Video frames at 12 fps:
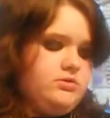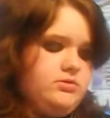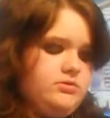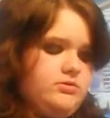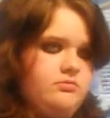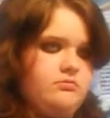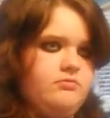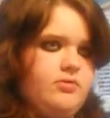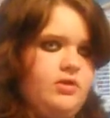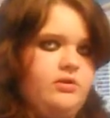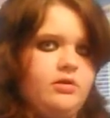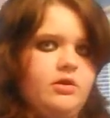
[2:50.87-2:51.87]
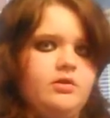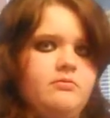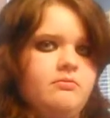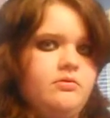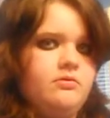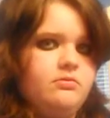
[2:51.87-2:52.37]
doesn't paint on,
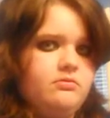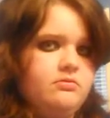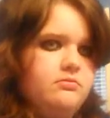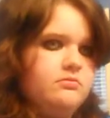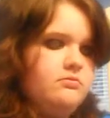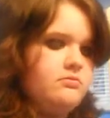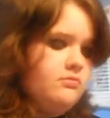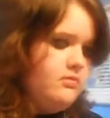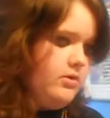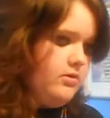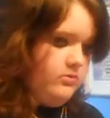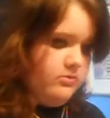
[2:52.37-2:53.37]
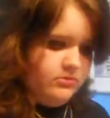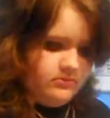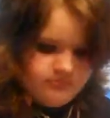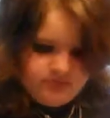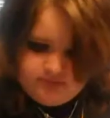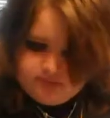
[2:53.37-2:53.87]
but I do it
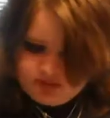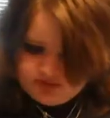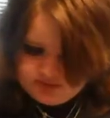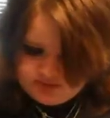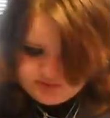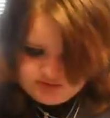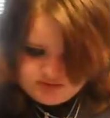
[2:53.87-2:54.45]
because